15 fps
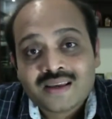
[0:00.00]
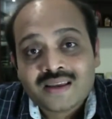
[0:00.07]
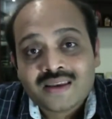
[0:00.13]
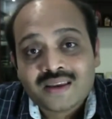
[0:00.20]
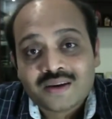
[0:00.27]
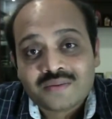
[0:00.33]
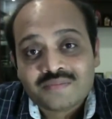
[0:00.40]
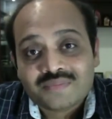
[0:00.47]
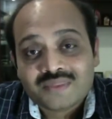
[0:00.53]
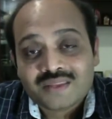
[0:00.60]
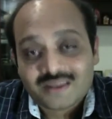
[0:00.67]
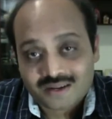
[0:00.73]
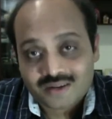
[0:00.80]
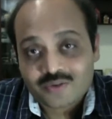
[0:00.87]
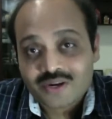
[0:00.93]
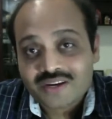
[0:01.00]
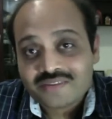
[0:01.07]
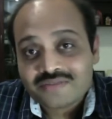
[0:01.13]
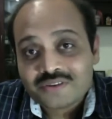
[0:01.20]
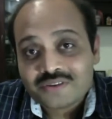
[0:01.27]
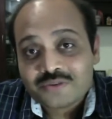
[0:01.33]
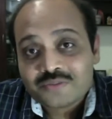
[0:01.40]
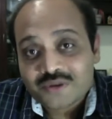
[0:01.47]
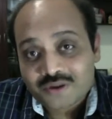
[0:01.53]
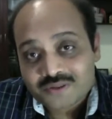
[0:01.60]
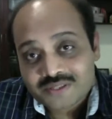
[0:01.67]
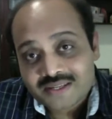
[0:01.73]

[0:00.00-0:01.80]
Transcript: Now, there are quite a few browser